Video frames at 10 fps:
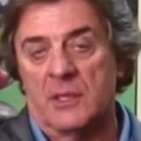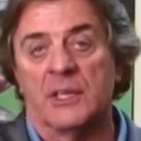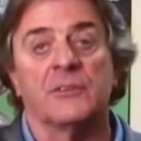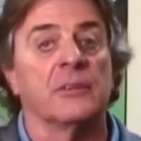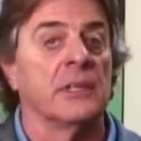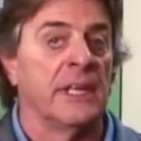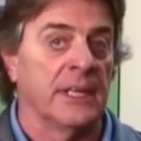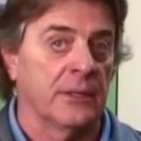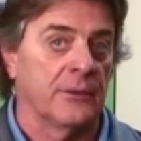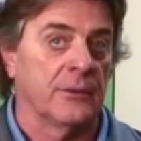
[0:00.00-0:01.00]
its
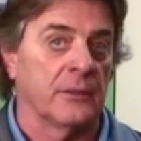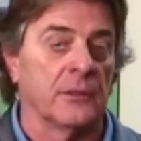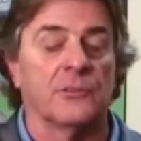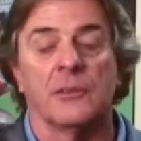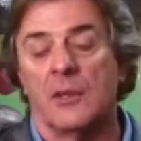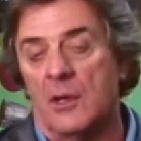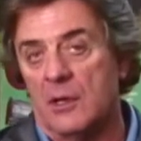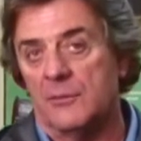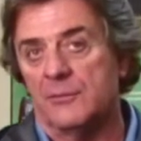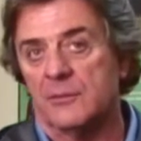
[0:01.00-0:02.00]
length, its
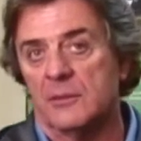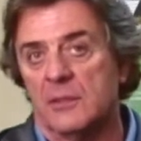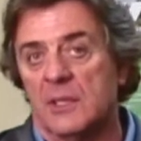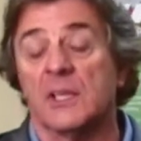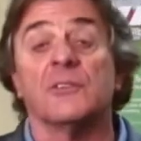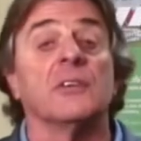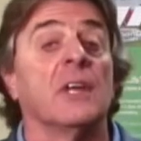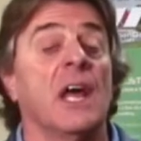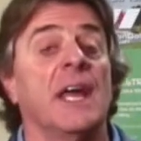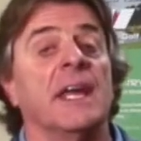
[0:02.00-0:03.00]
loft, its
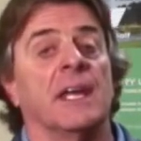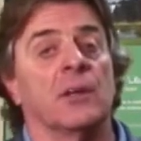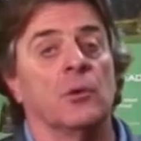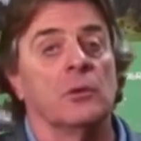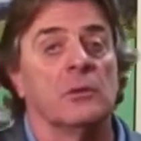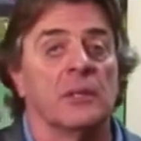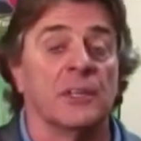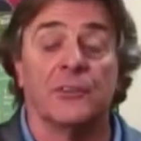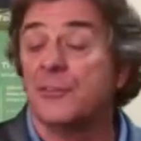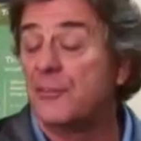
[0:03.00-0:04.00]
lie angle,
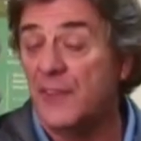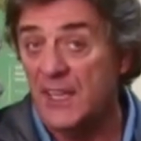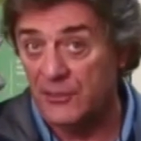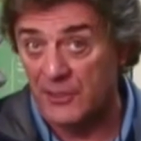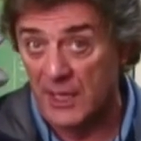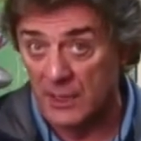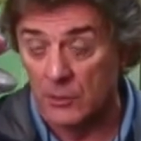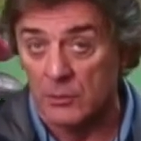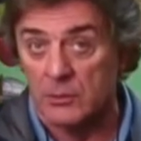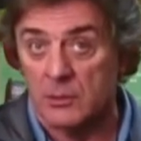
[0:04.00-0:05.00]
its face
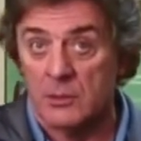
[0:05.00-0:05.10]
angle,